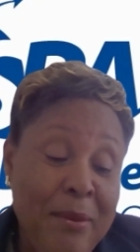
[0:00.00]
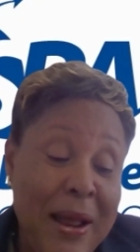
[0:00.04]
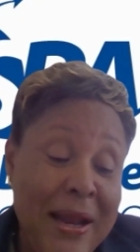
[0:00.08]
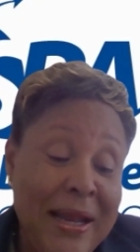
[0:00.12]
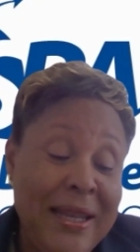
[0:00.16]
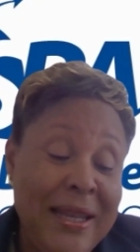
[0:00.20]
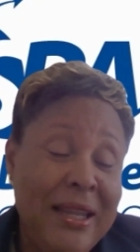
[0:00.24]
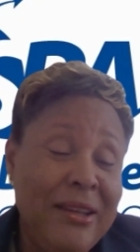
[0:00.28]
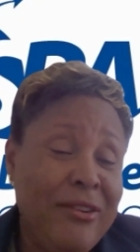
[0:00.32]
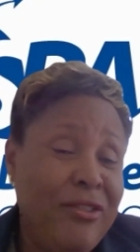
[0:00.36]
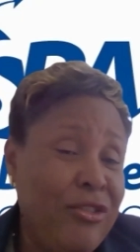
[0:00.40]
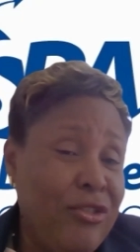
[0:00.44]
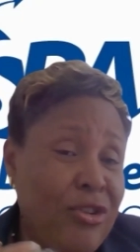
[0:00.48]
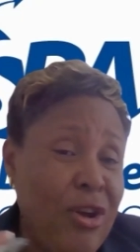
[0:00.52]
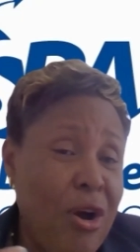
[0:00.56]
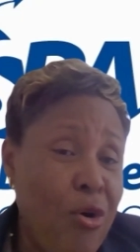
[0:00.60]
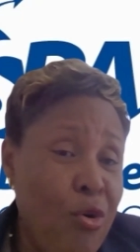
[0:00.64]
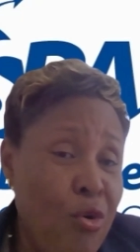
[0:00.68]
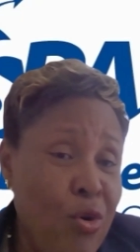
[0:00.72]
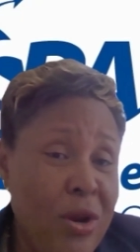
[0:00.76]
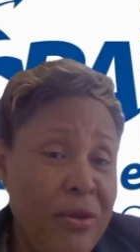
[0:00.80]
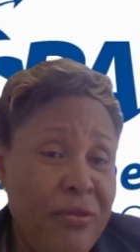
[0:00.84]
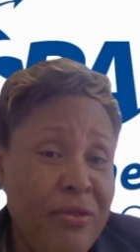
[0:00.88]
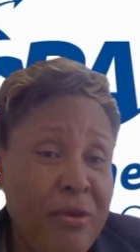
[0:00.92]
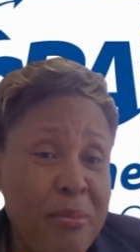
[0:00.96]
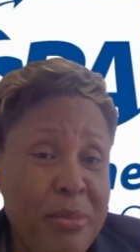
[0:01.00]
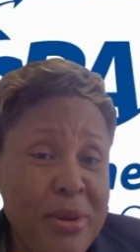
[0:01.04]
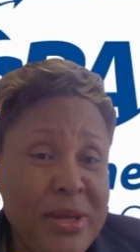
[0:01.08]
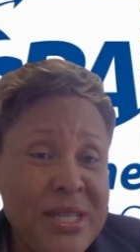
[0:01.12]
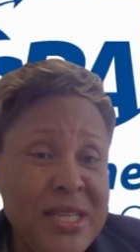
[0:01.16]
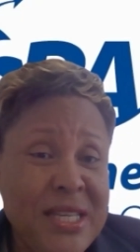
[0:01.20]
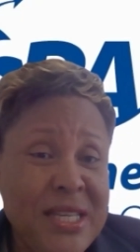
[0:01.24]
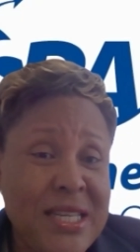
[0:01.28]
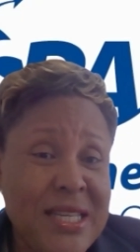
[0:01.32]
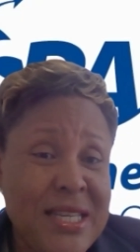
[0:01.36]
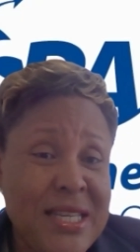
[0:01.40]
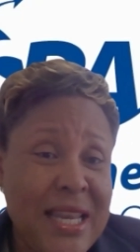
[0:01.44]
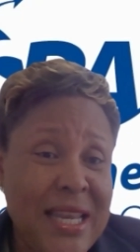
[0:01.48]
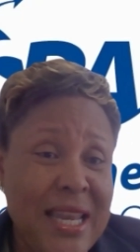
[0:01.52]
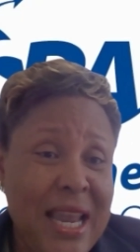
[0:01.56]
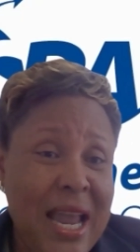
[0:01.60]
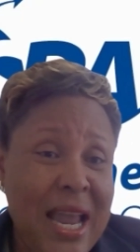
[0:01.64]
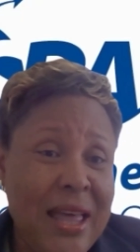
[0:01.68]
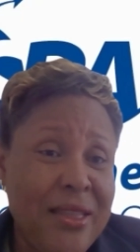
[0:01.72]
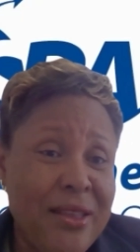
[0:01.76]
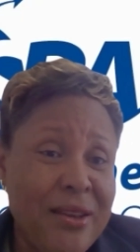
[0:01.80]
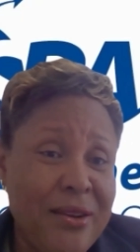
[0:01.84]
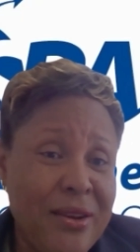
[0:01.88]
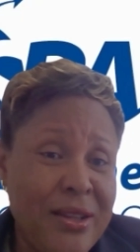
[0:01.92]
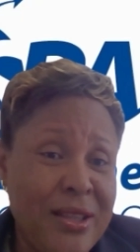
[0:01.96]
And this is not only for businesses I
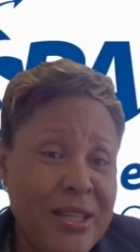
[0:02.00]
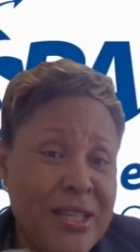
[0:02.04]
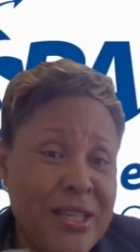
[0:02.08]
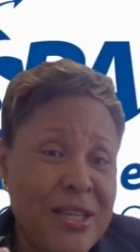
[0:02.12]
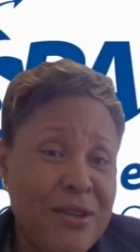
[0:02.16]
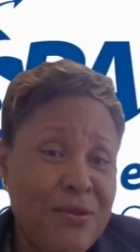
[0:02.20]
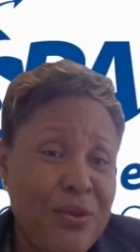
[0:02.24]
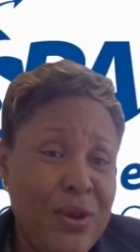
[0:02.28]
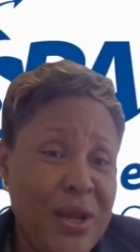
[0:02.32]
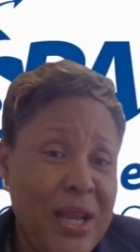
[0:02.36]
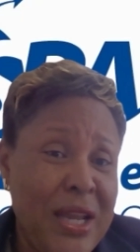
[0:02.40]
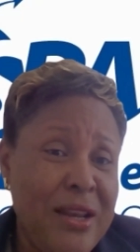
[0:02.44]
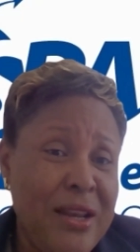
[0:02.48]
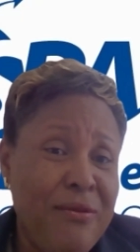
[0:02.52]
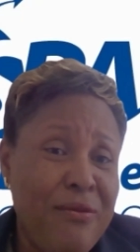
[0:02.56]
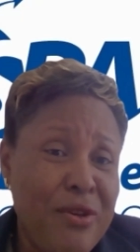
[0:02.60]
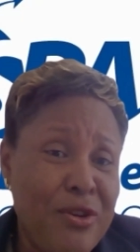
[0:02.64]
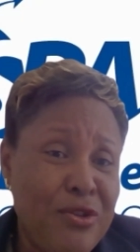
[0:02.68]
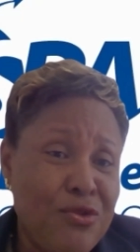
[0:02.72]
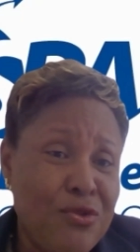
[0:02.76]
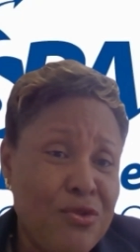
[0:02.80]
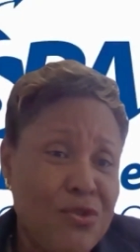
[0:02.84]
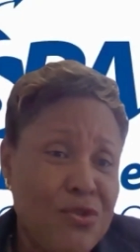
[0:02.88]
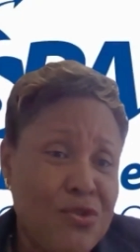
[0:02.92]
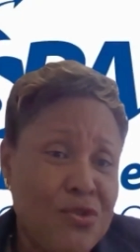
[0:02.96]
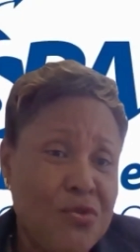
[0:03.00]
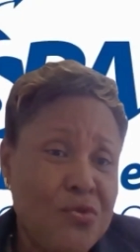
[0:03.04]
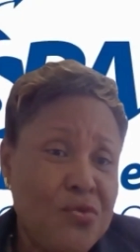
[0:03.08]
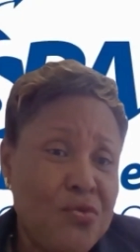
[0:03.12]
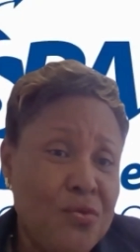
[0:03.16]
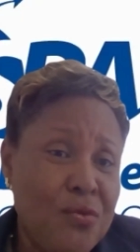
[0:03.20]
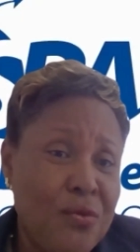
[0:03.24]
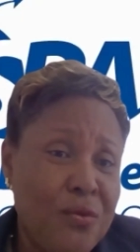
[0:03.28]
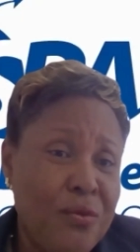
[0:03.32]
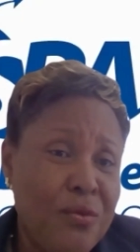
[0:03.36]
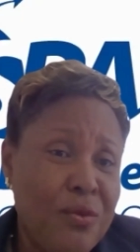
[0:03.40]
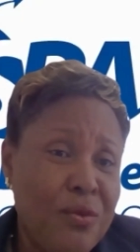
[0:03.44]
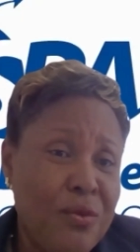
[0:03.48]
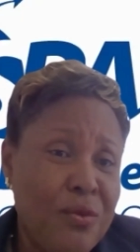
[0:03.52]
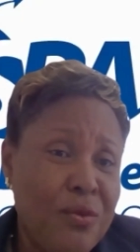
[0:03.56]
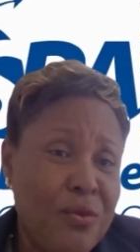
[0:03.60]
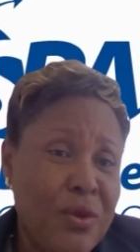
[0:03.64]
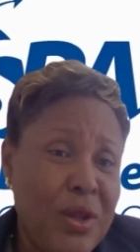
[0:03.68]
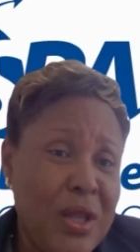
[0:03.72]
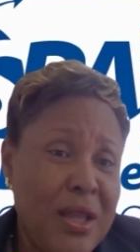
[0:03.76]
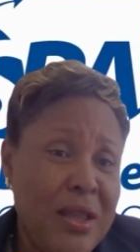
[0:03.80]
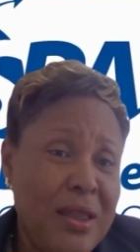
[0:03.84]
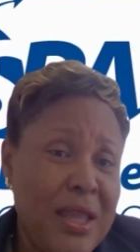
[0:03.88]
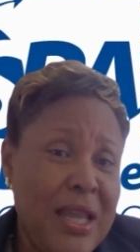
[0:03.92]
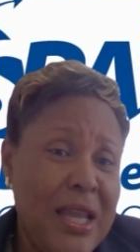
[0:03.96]
gather, this is for individuals too, the
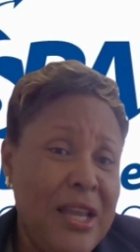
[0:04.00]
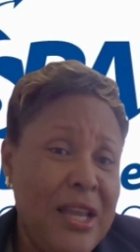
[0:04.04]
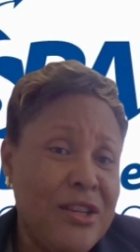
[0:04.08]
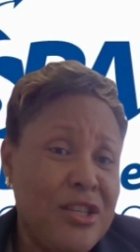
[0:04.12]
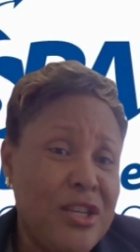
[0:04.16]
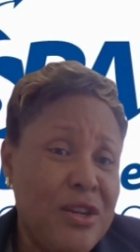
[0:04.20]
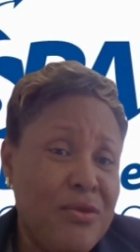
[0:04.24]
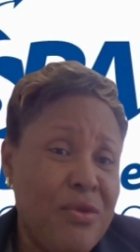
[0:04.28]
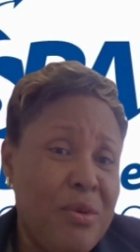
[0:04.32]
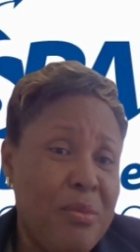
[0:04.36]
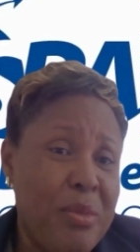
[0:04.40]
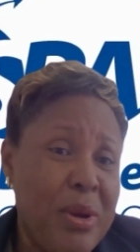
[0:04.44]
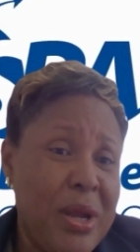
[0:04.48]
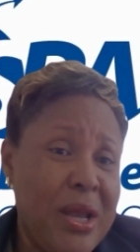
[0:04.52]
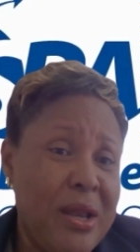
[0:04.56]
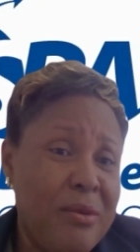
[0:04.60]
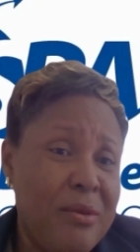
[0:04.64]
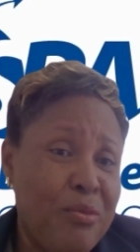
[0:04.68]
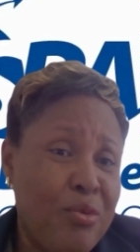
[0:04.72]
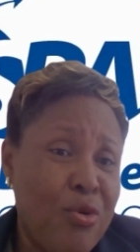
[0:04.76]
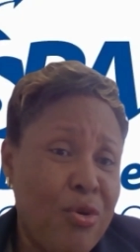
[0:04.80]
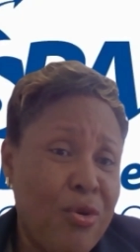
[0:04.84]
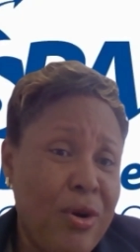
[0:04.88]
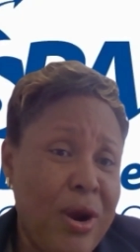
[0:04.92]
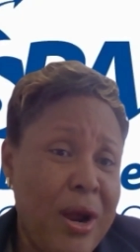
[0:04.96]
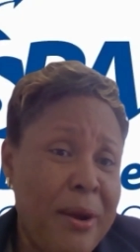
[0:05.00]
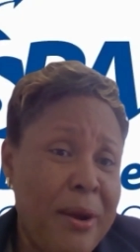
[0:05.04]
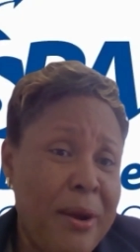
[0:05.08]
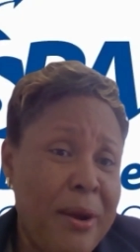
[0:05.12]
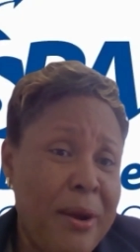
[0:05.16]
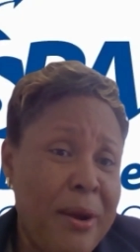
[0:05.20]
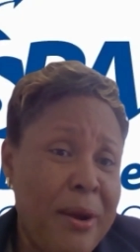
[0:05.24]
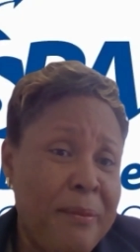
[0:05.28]
AC rebate program.